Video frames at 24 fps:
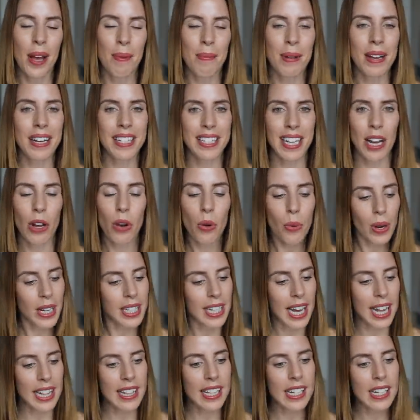because I always
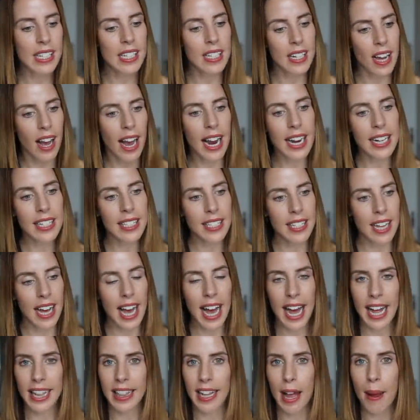had these tights that
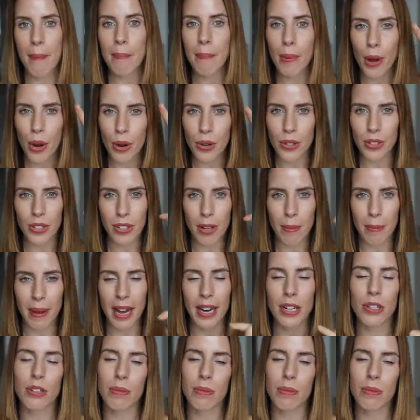had like bows on the back.